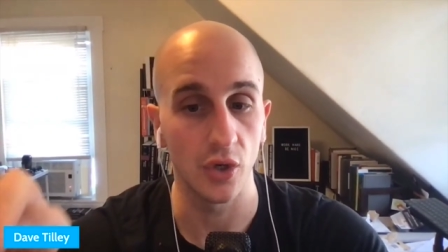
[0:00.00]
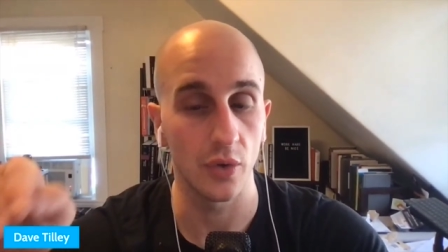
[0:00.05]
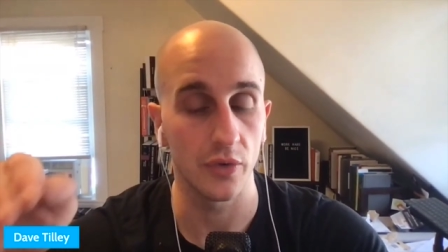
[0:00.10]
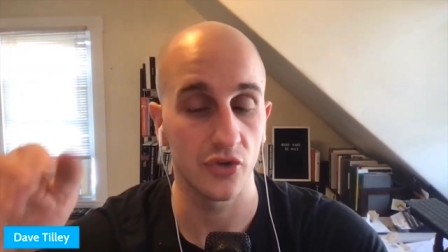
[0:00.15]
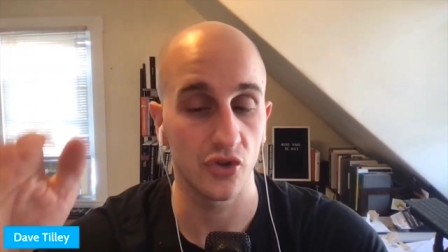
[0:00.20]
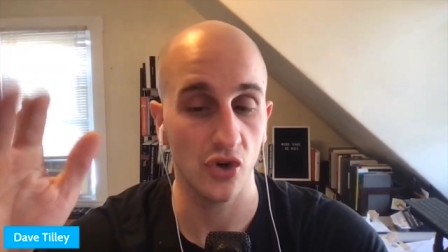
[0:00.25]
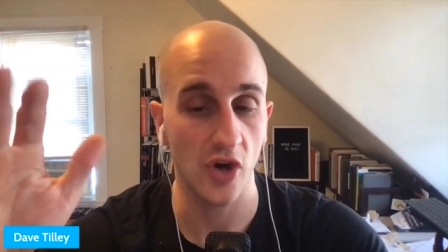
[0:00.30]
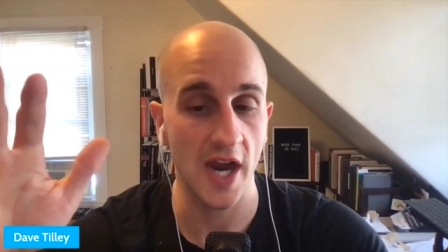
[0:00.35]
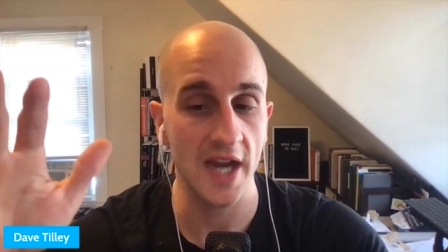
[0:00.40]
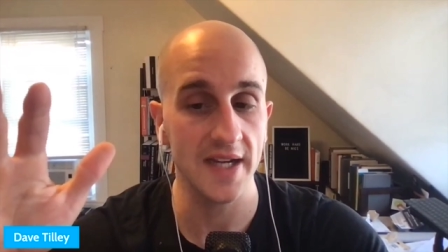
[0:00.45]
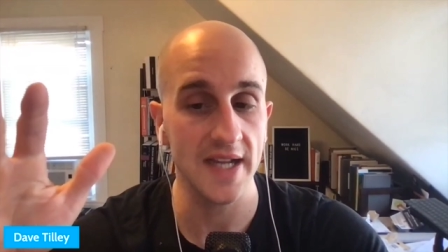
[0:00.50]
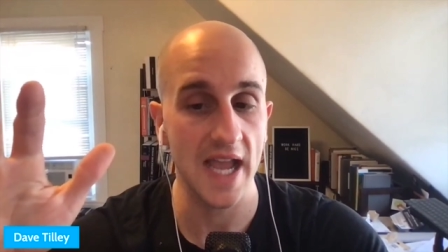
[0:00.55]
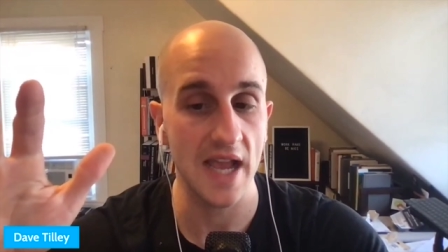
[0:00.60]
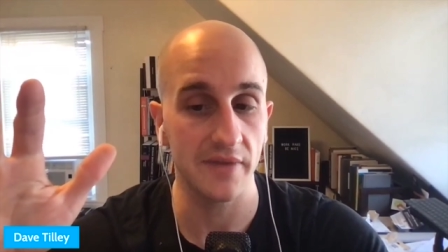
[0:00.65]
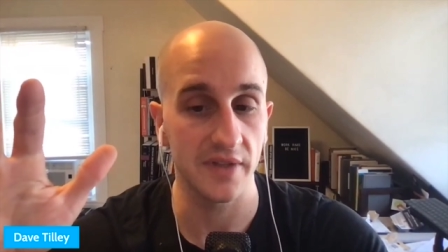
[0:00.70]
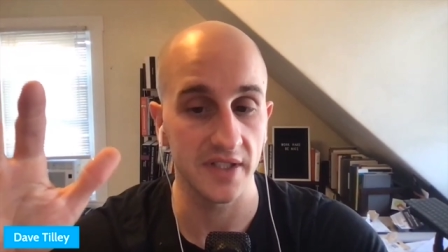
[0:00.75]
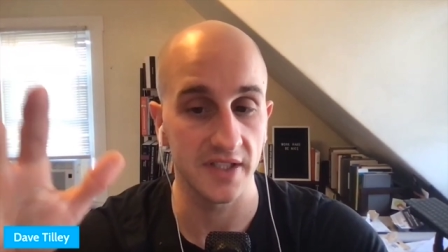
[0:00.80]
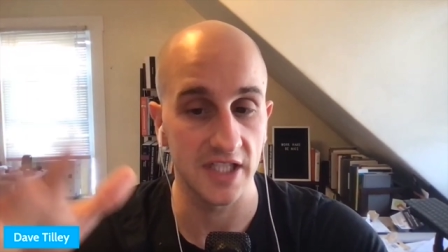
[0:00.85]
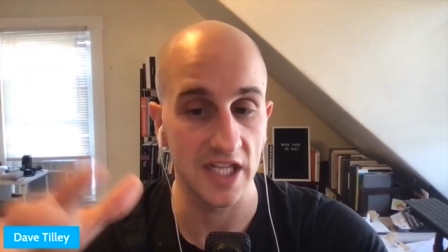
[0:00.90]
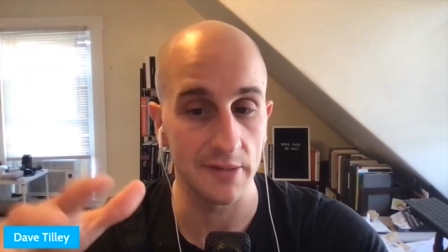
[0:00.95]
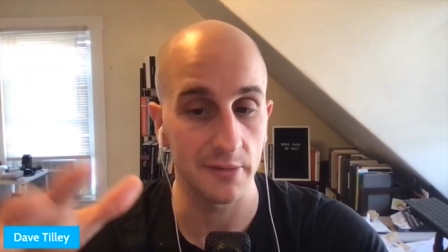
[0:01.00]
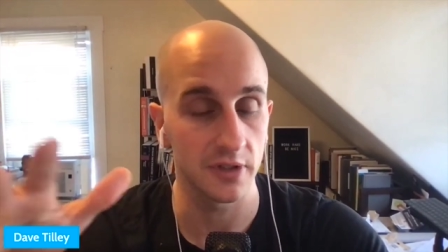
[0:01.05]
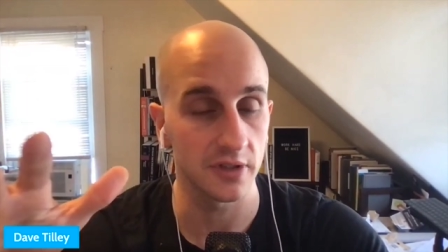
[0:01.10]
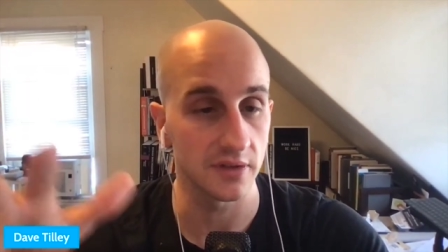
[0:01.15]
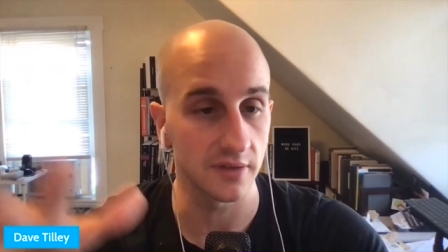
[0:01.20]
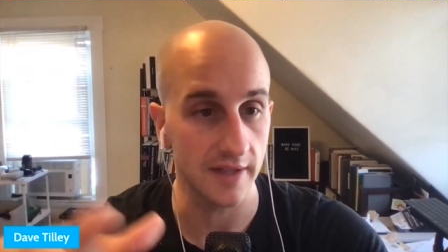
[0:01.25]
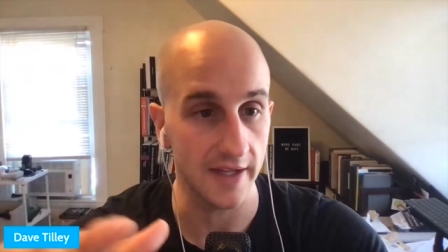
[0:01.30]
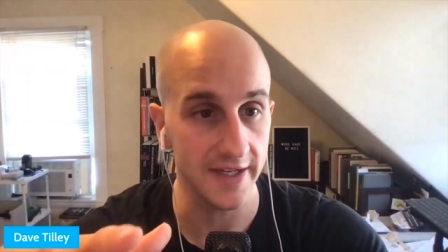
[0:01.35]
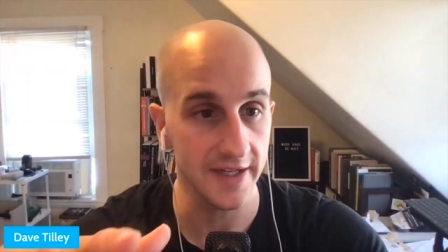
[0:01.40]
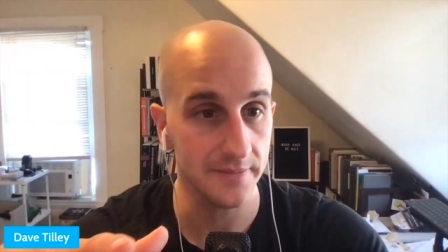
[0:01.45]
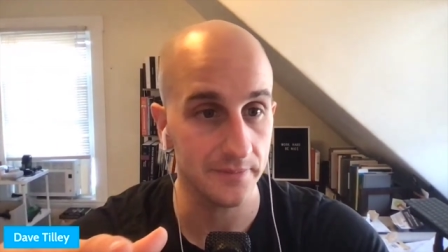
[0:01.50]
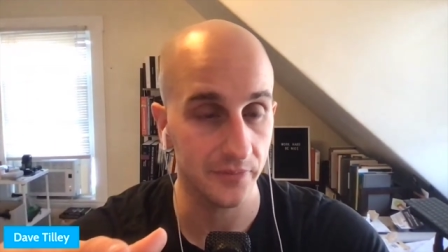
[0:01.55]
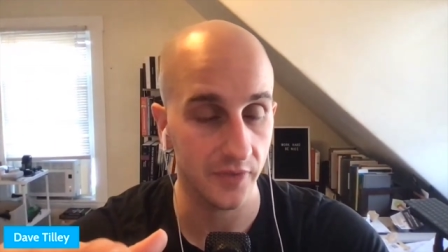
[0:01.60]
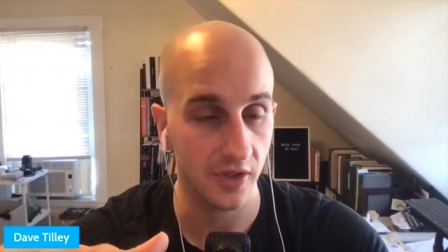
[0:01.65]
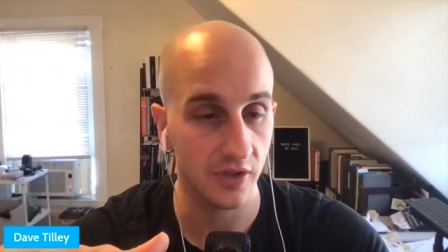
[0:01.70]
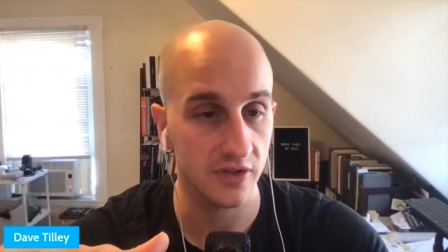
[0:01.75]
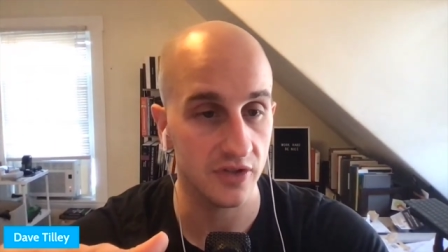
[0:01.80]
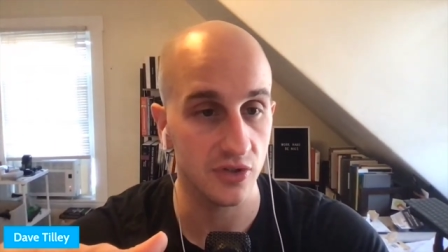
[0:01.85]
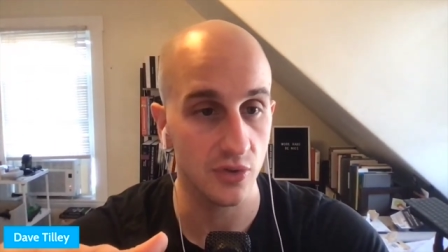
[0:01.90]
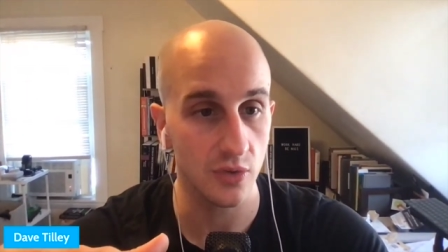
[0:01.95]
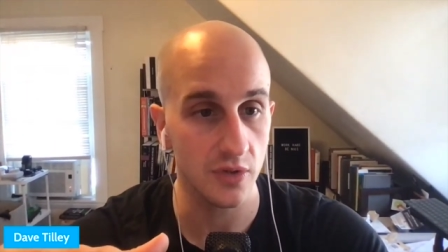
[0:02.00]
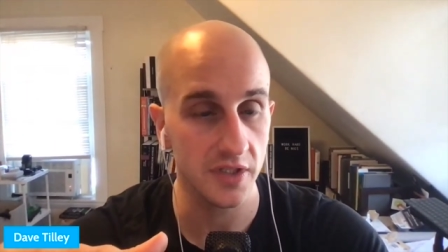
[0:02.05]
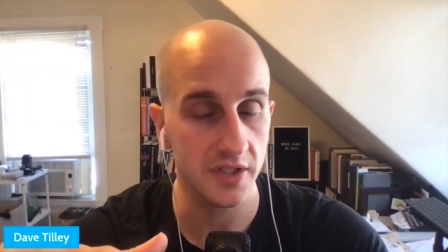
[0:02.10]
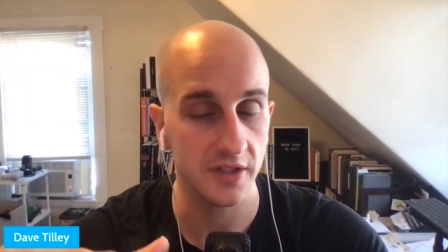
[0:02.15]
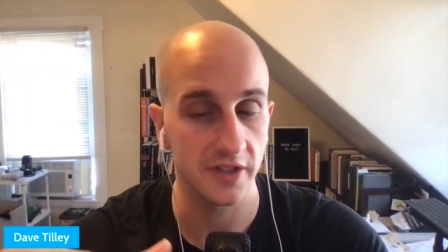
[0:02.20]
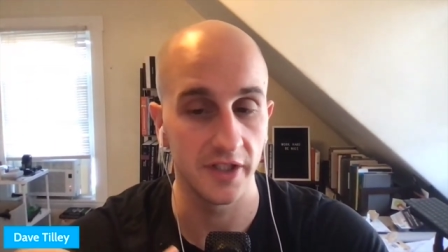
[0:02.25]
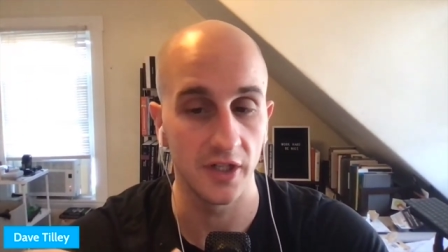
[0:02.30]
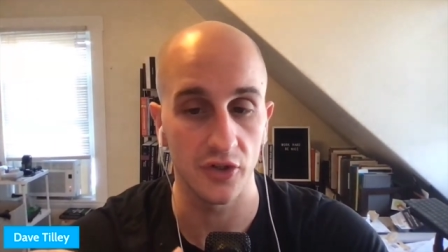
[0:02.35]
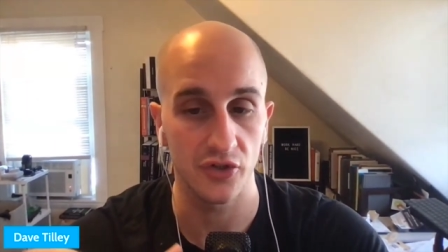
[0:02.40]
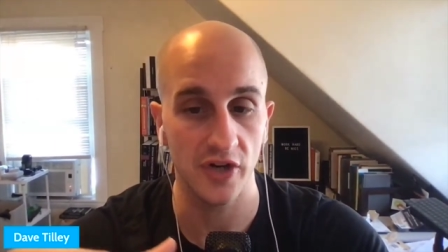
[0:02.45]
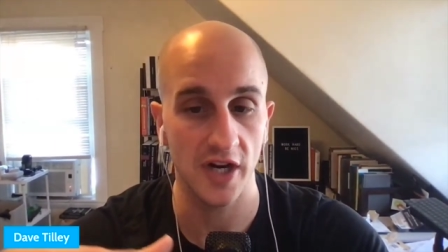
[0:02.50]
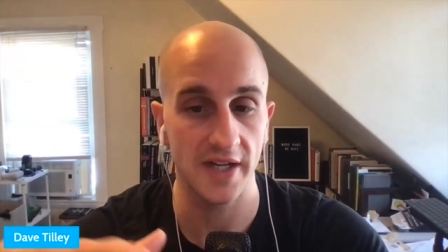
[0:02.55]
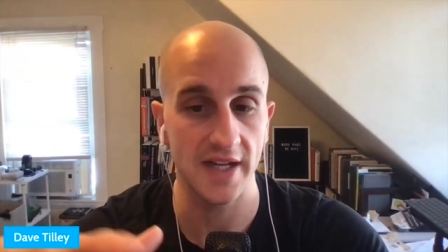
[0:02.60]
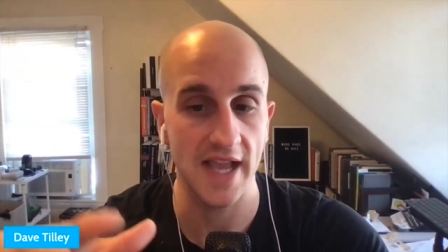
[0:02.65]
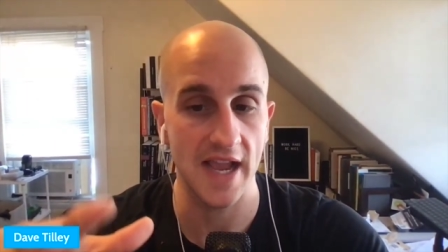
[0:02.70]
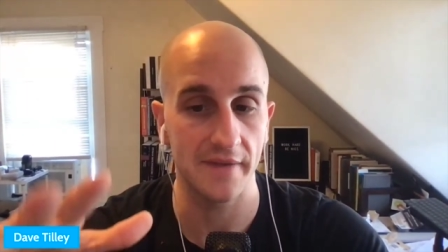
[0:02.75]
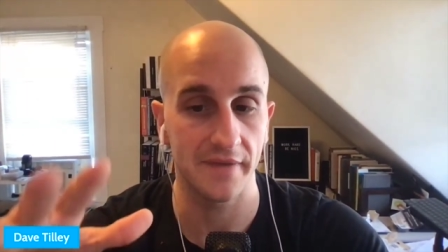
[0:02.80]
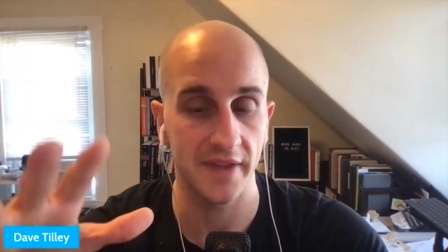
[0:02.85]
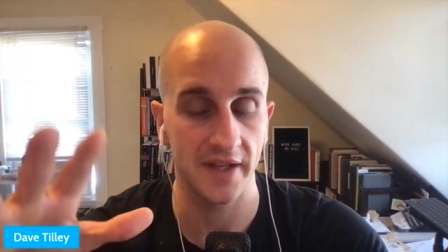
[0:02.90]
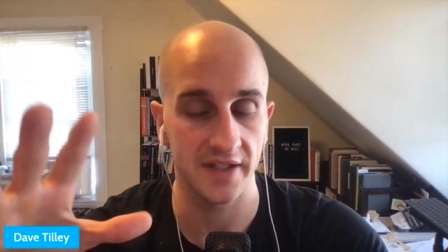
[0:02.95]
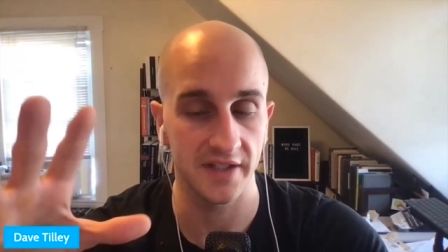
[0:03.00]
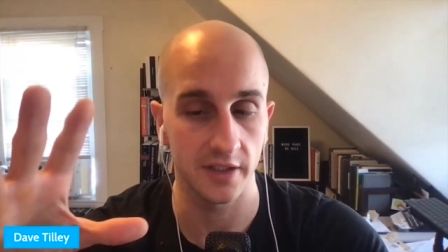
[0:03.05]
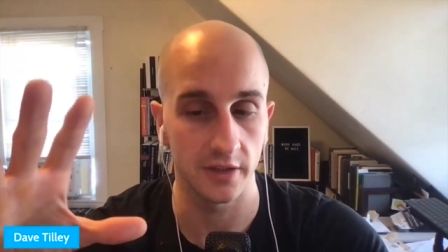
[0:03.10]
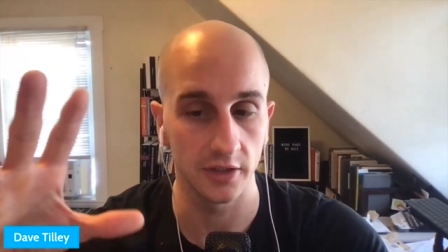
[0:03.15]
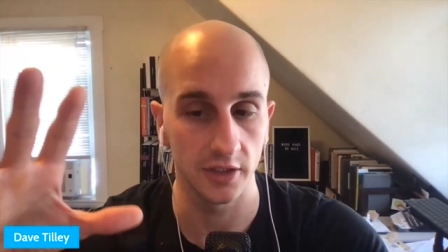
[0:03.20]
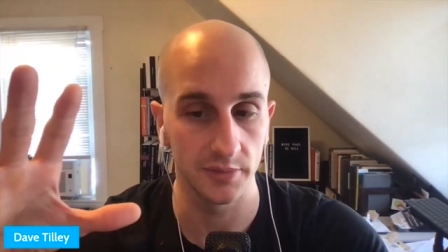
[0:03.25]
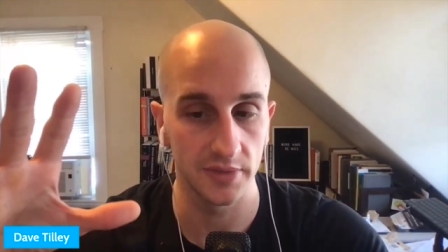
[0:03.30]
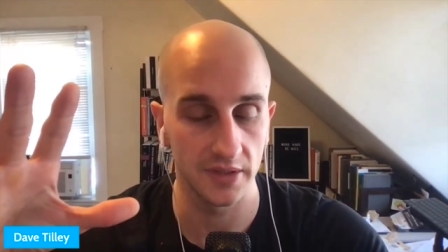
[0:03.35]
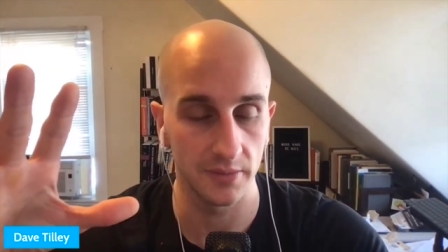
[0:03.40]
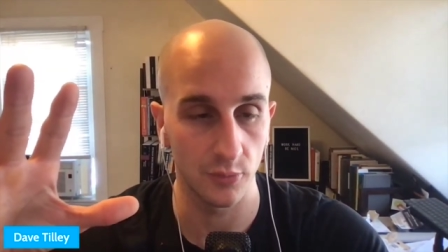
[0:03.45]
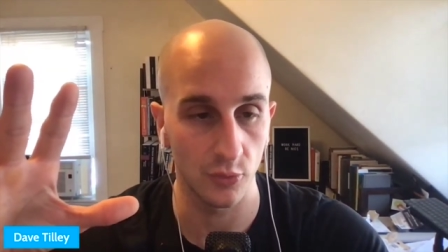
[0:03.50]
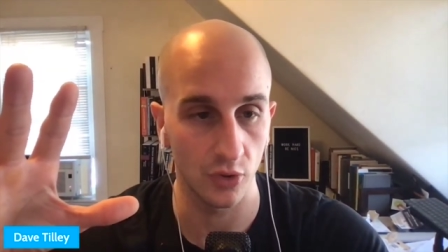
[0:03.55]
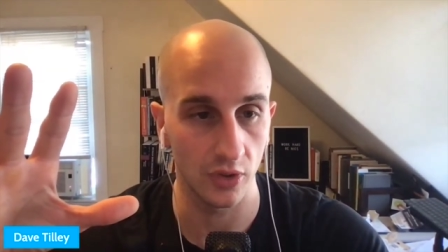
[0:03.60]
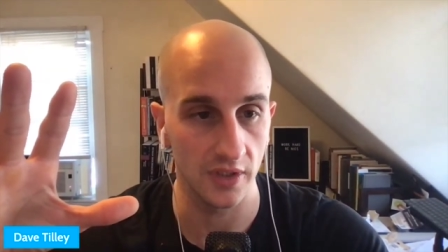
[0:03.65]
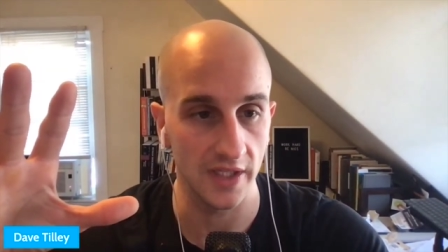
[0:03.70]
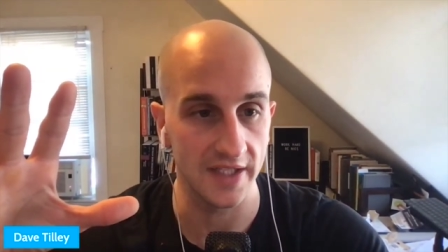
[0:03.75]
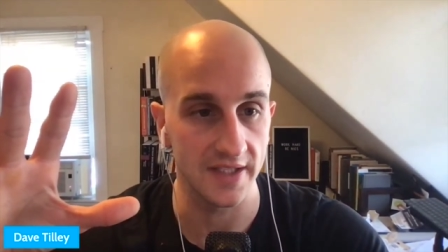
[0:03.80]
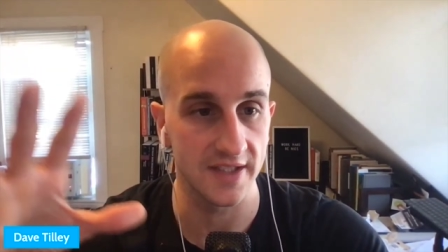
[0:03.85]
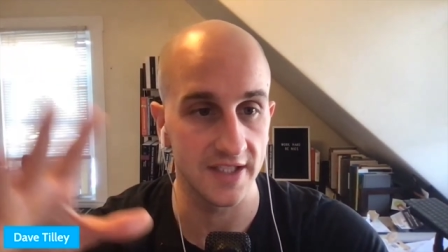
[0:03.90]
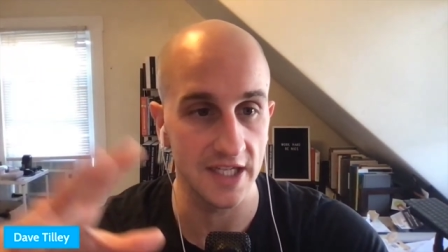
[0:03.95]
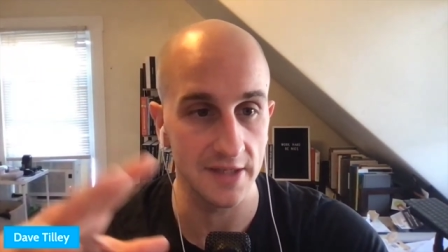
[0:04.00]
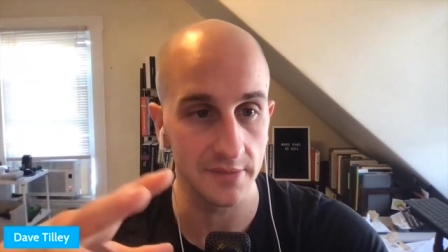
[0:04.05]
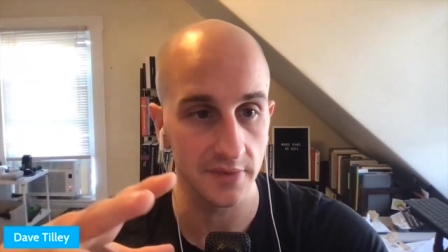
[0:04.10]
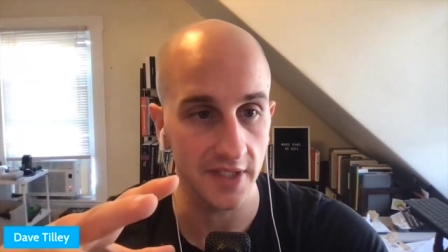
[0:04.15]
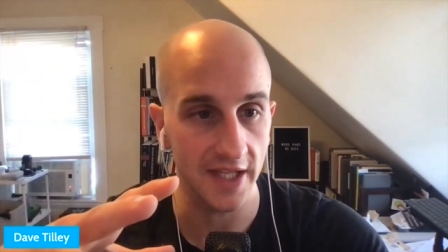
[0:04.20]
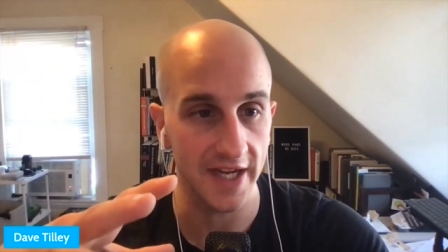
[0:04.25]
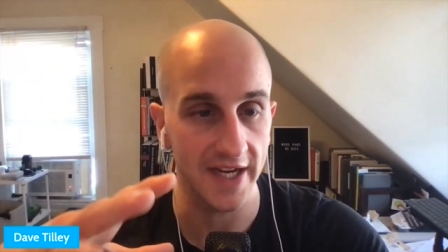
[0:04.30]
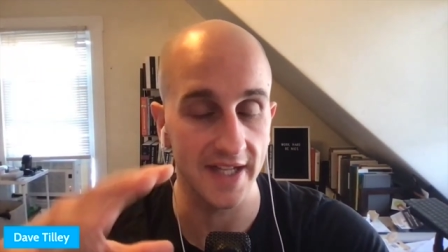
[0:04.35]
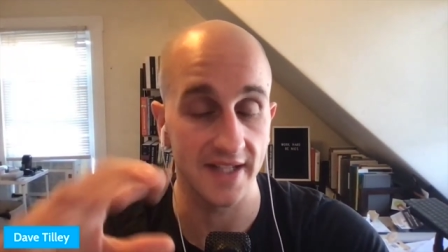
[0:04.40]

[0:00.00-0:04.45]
trying to have a dimmer light source, trying to have things that are a little bit more like dim light.